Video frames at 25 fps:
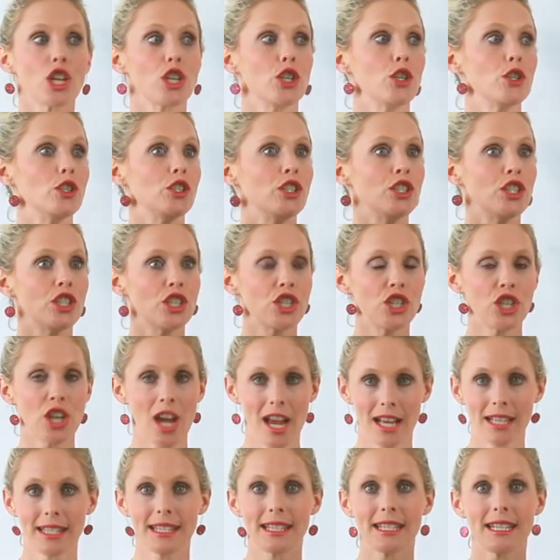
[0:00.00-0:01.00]
you
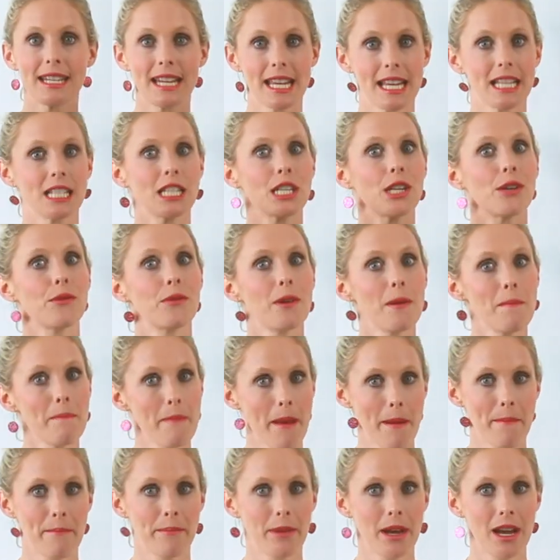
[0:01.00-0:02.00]
just need to
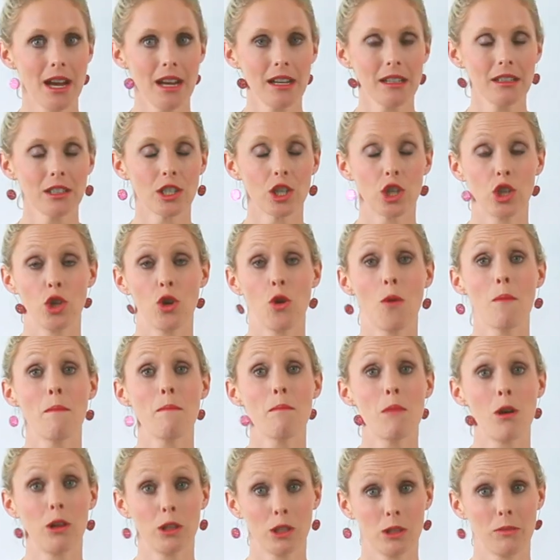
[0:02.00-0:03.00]
remember your
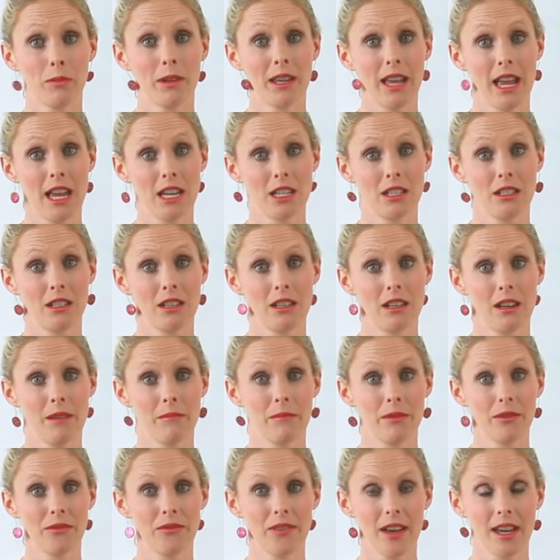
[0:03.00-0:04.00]
multiplication
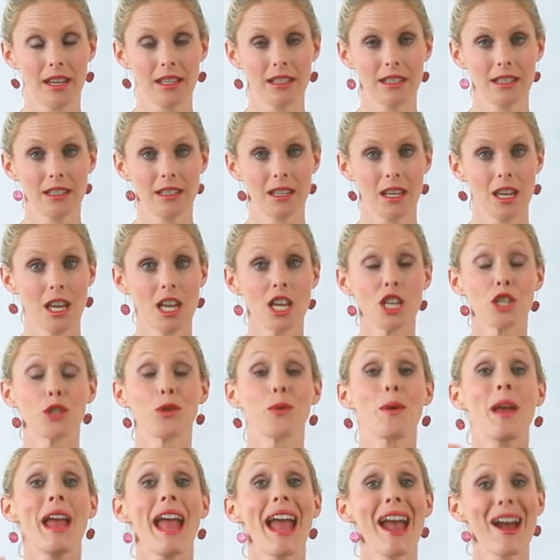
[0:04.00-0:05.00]
number facts
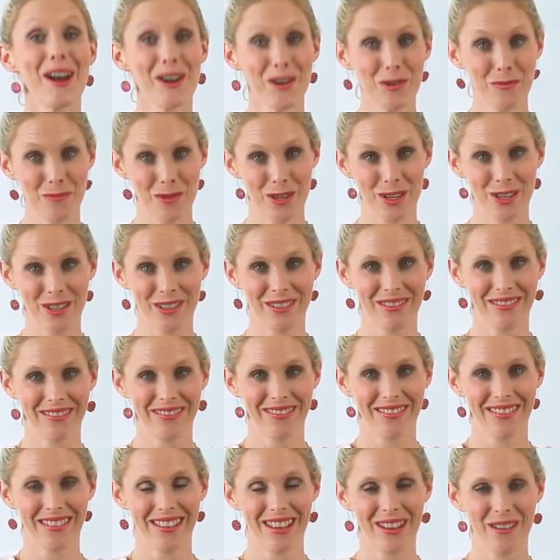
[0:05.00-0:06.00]
to help you
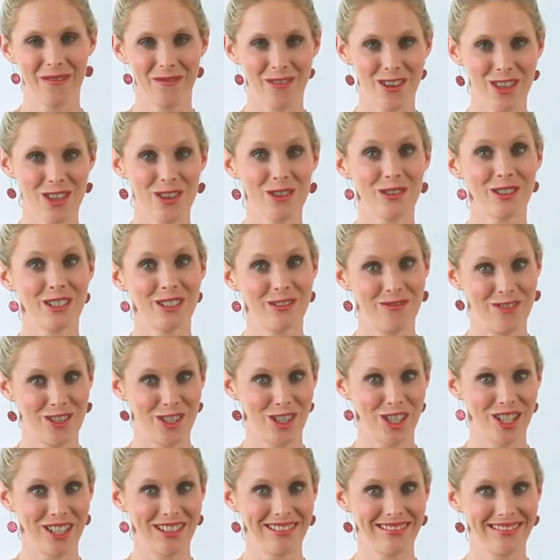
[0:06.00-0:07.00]
with your
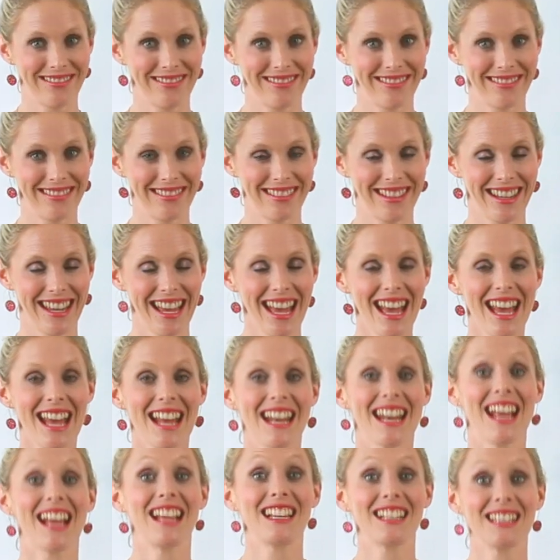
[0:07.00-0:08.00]
division.
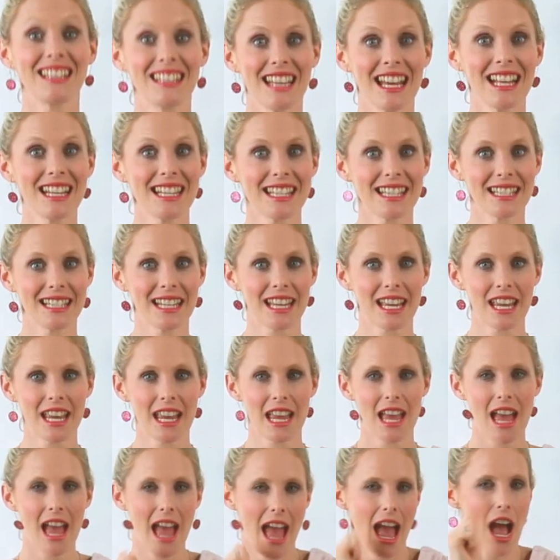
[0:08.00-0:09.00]
Now, let's
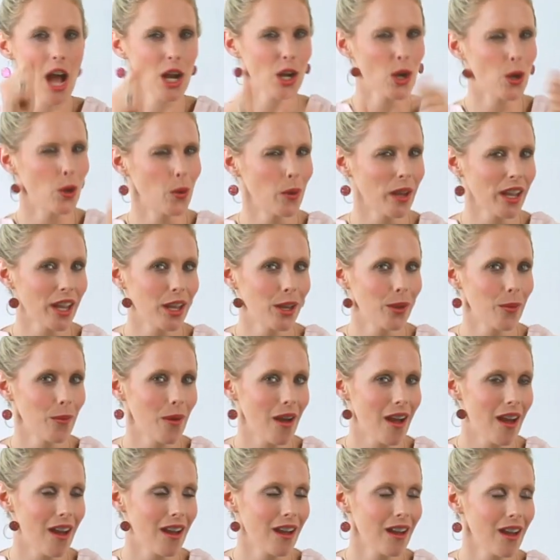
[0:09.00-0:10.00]
see how quick you
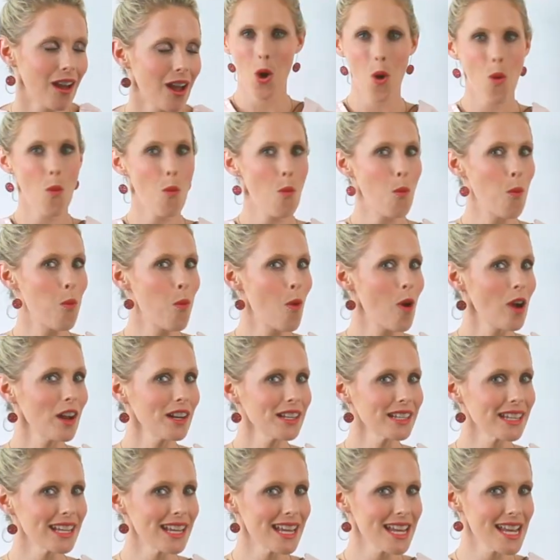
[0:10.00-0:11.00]
are.
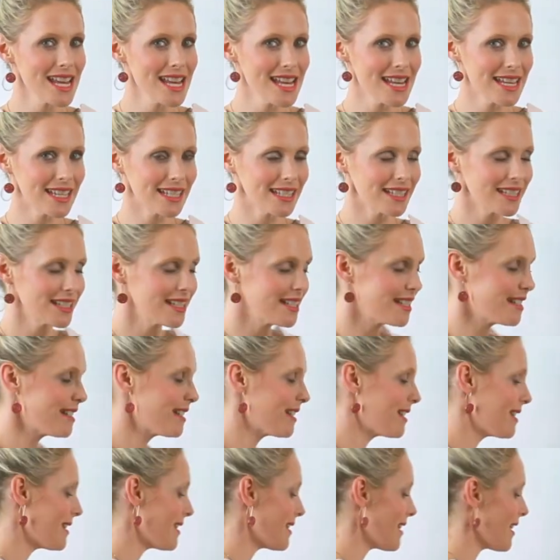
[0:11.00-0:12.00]
What
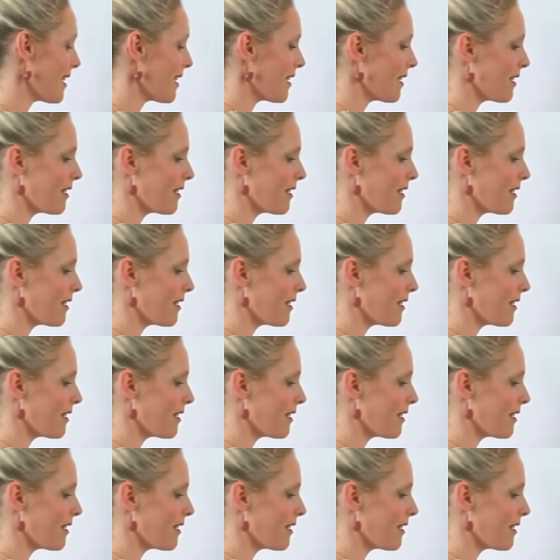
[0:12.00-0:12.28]
is